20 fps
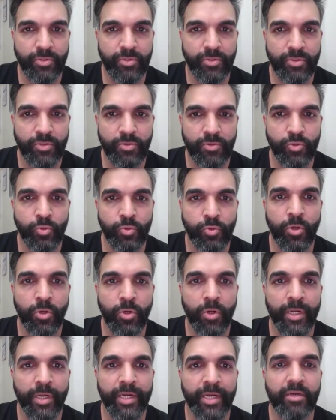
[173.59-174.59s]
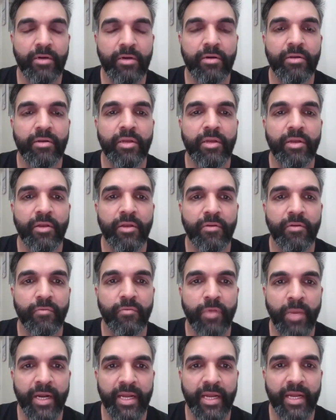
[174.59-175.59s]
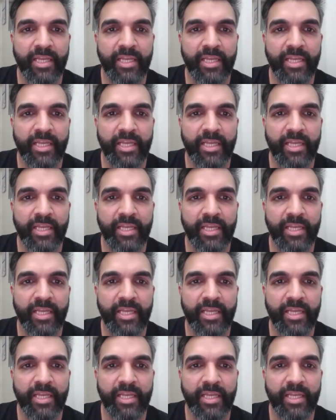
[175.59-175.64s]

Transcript: So sooner or later, we might